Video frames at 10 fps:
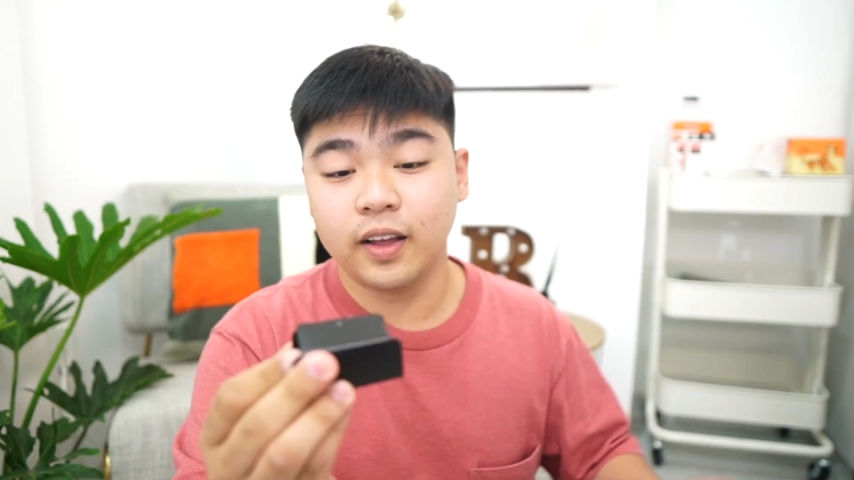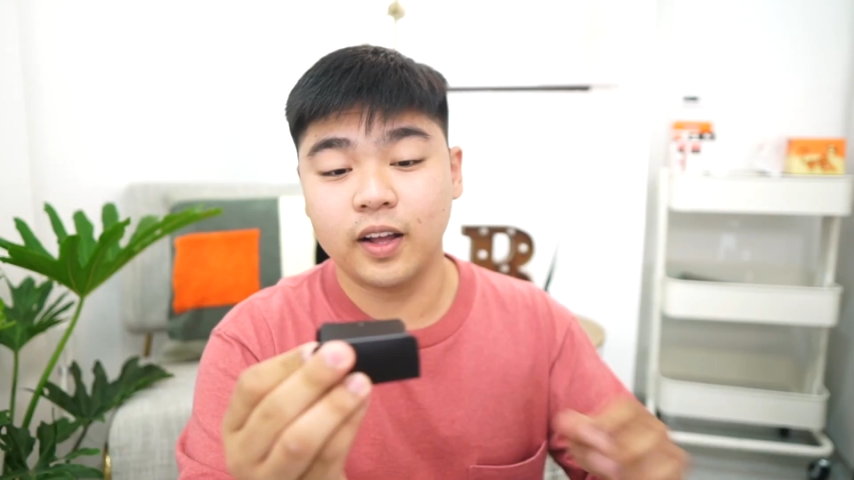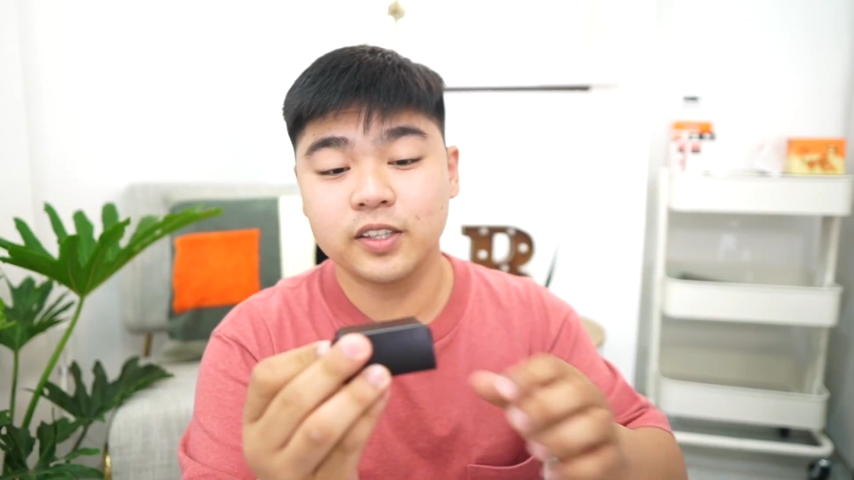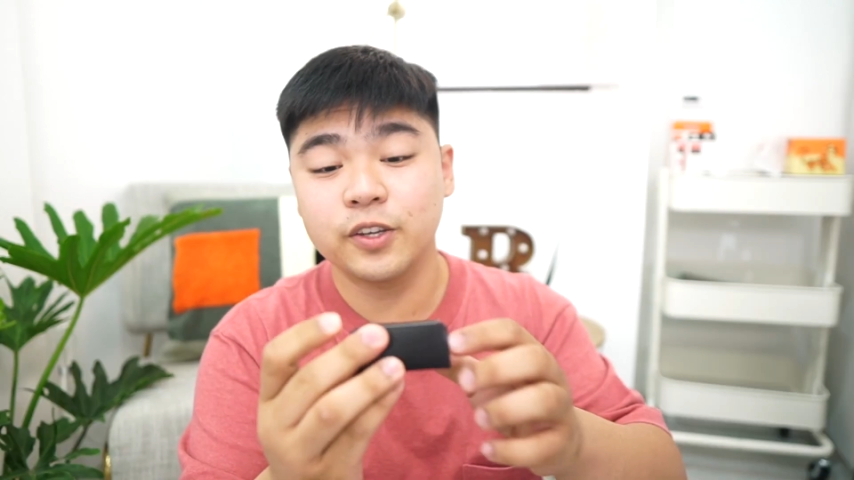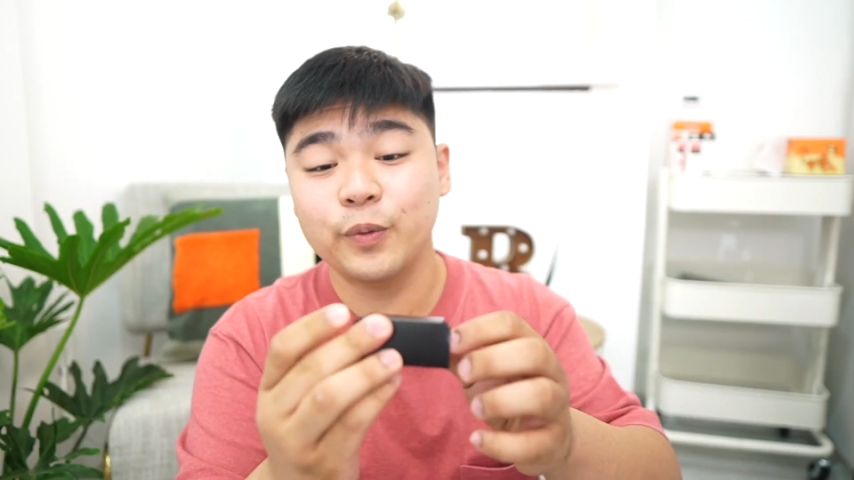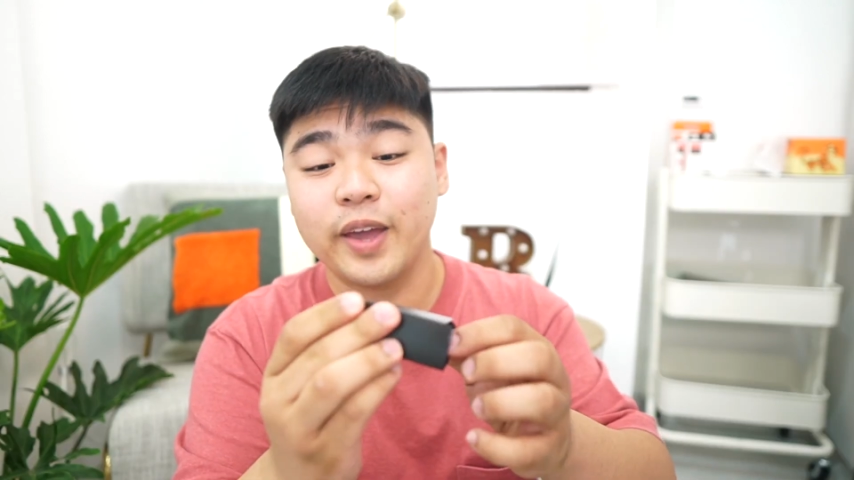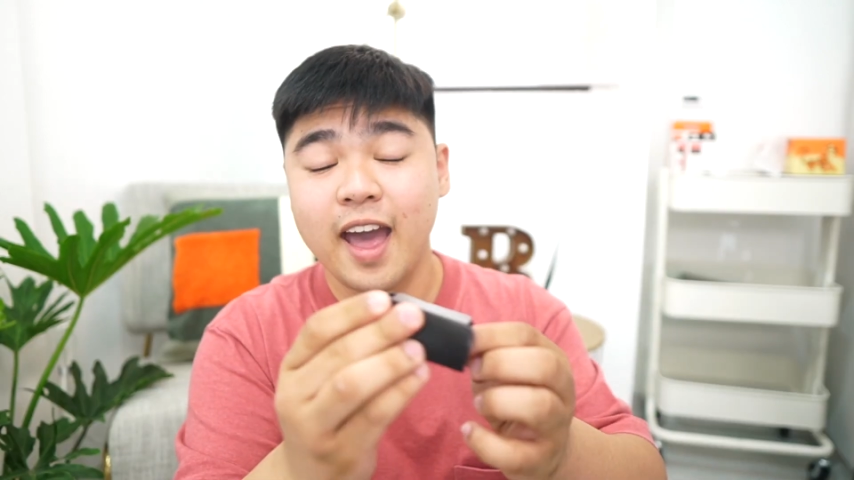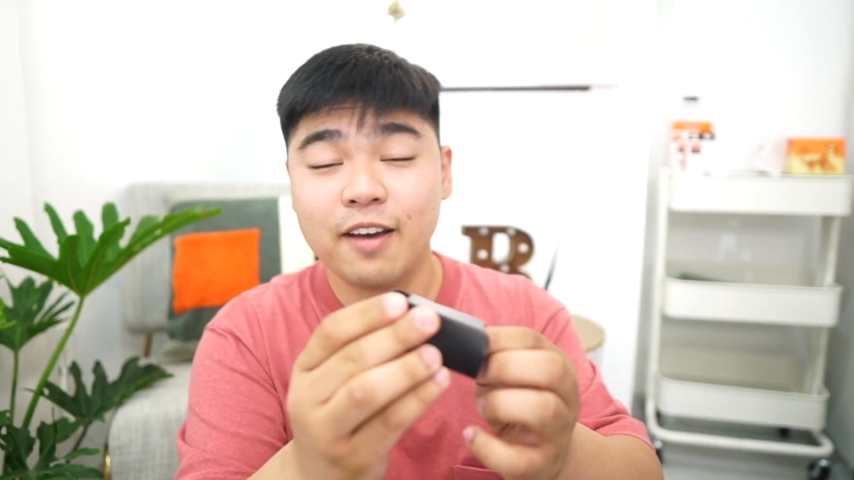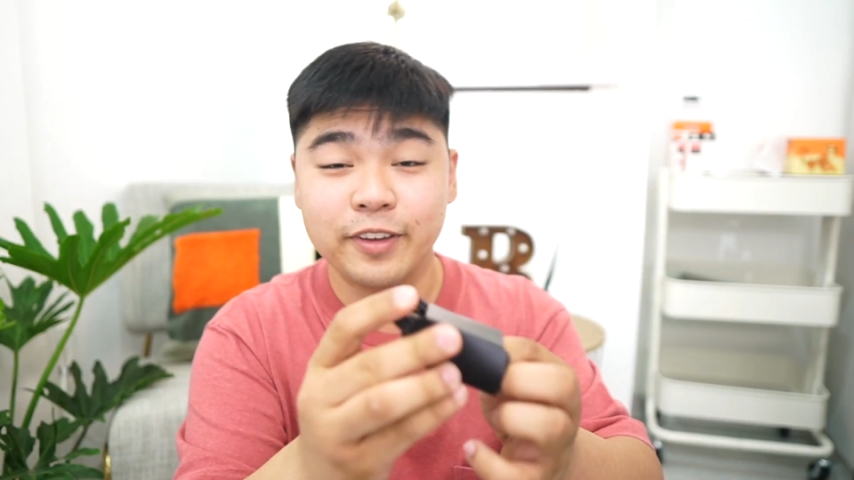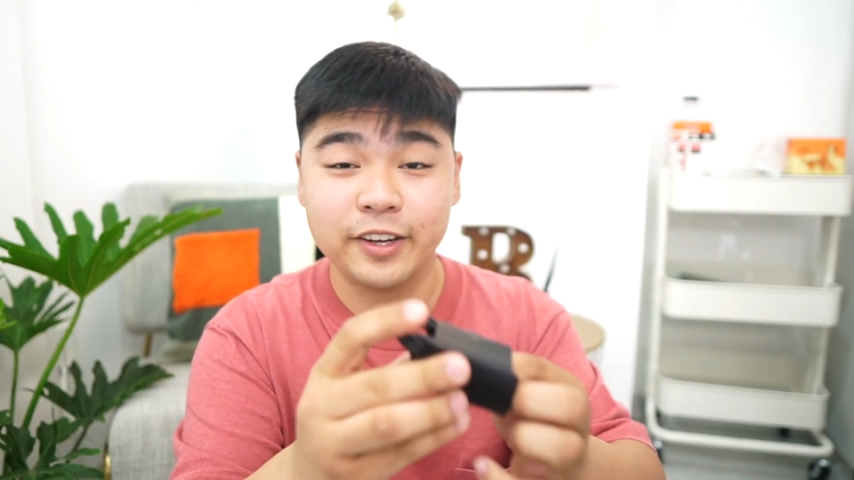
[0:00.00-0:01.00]
Also, we
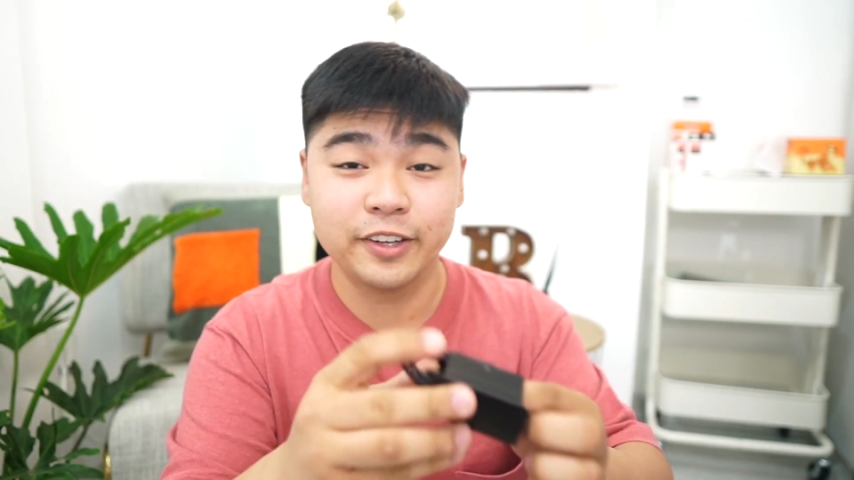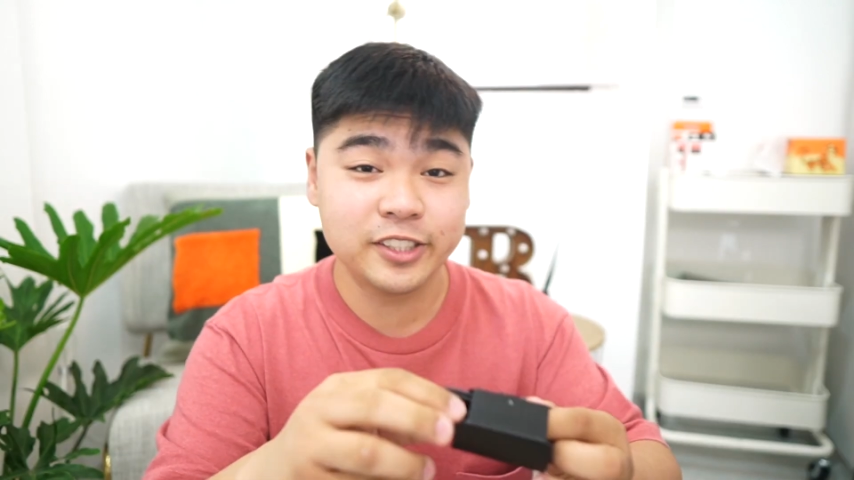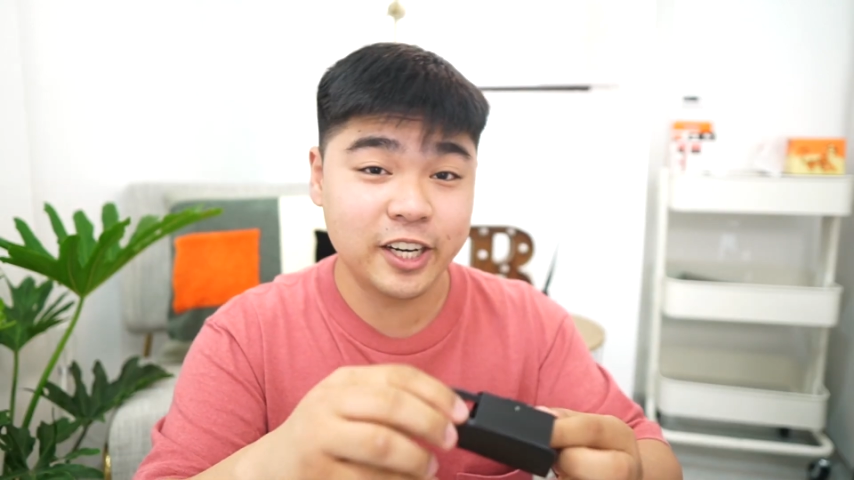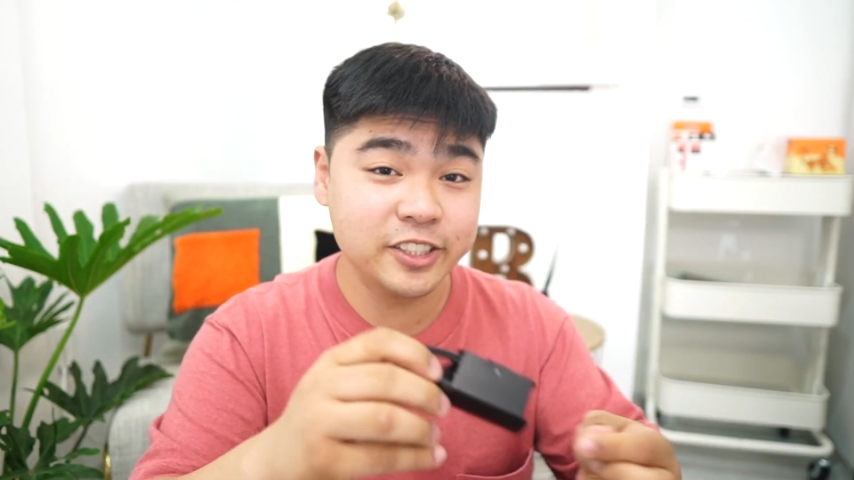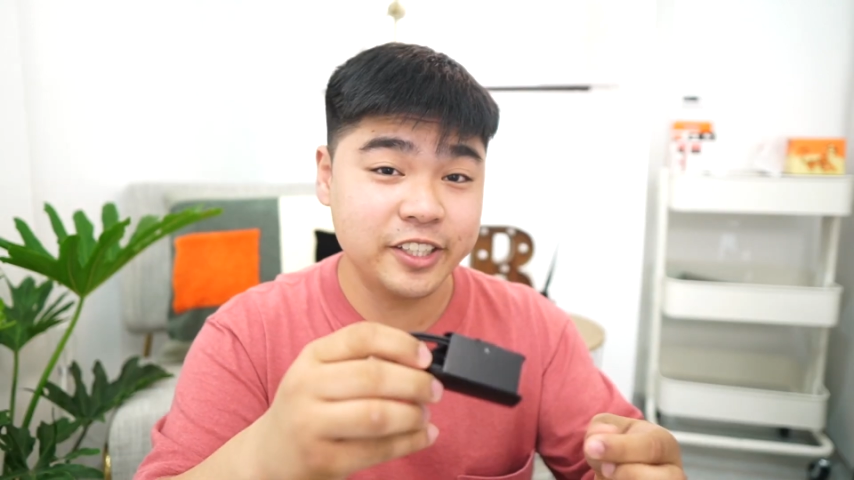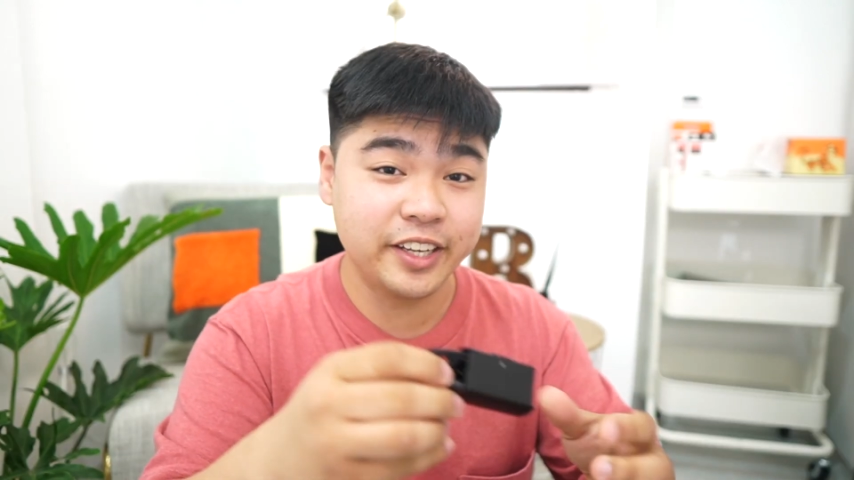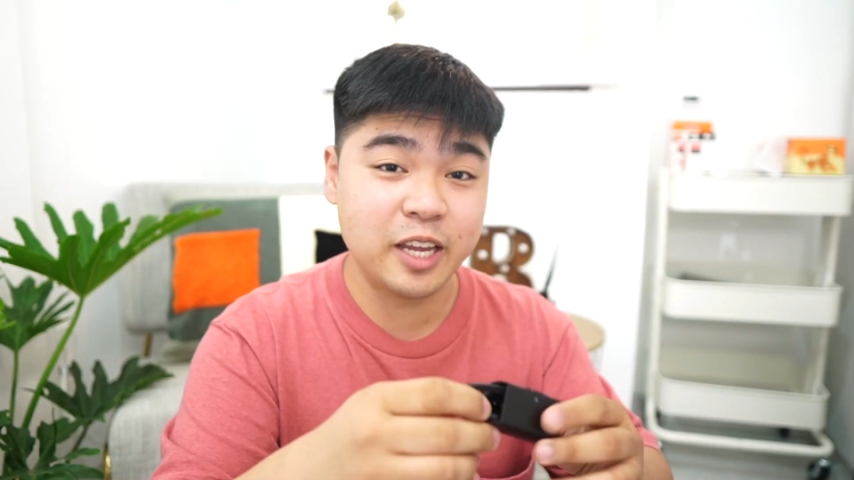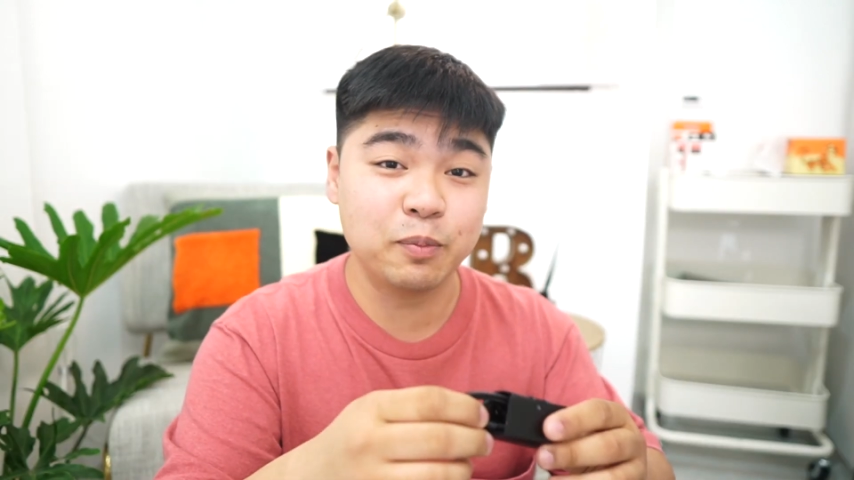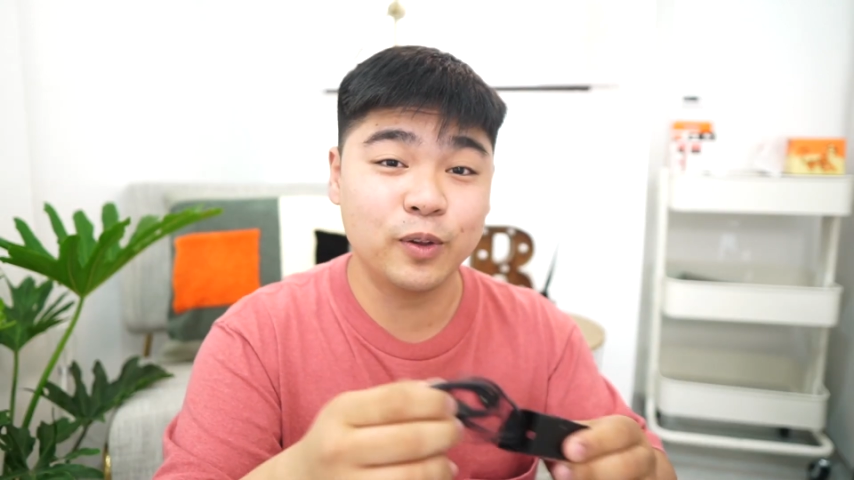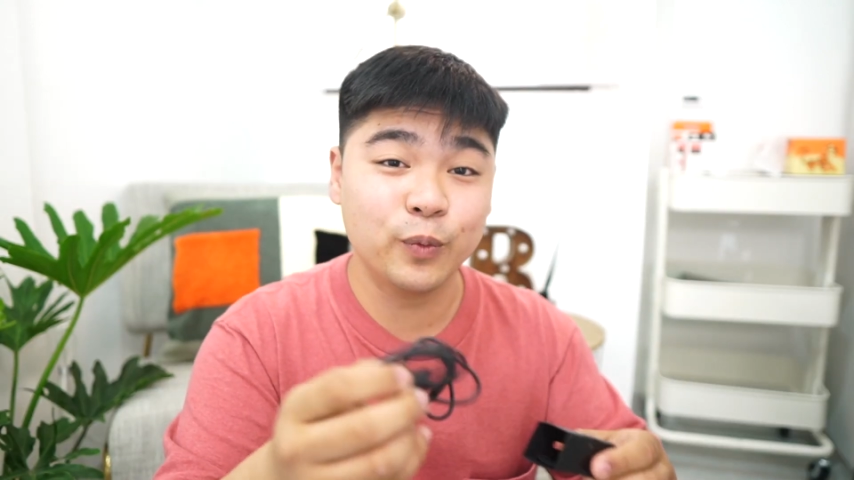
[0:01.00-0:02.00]
have here the charging
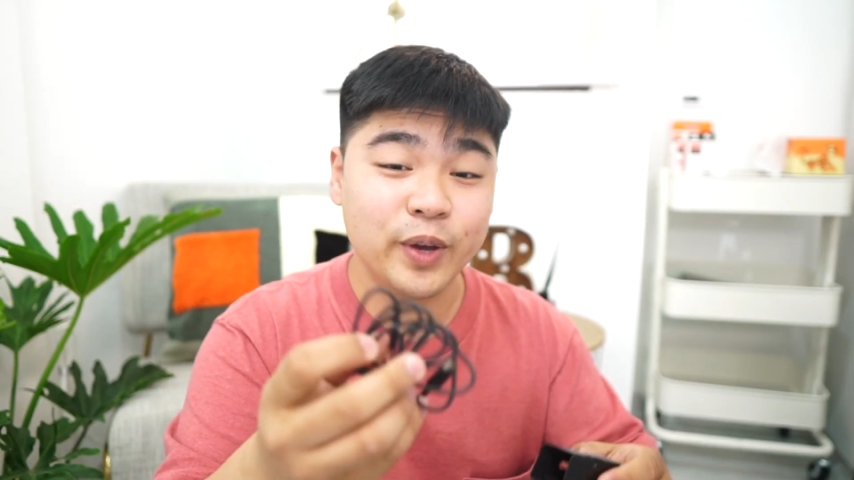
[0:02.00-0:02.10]
cable,